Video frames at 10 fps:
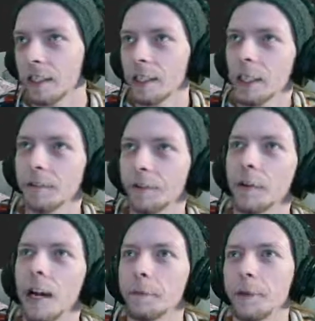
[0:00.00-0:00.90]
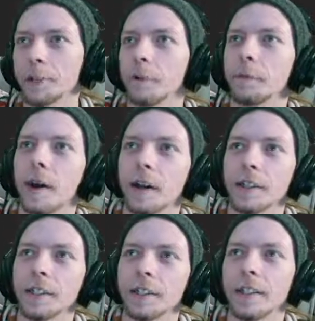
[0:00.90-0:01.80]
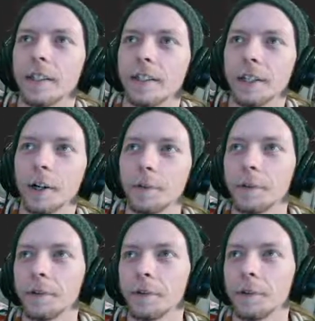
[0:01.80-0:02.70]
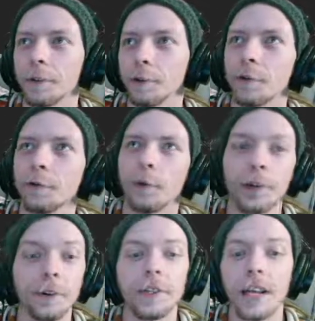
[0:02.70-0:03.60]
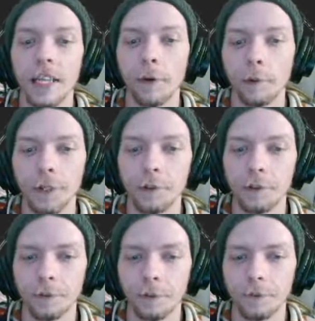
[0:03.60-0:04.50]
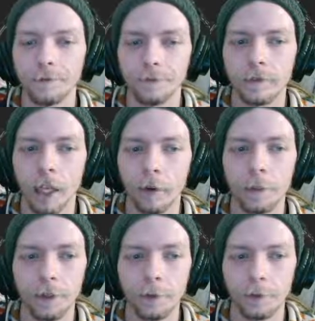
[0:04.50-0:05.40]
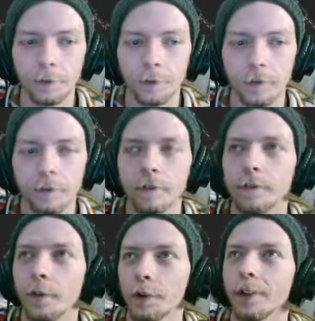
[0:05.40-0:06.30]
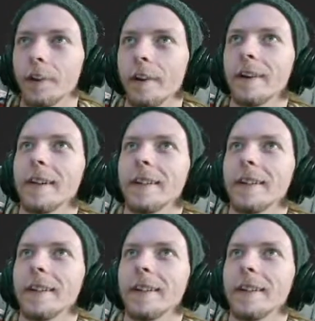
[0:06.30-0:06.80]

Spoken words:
Get a few admins or mods to help you do it for you. Yeah, that would be useful. That would be useful, for sure.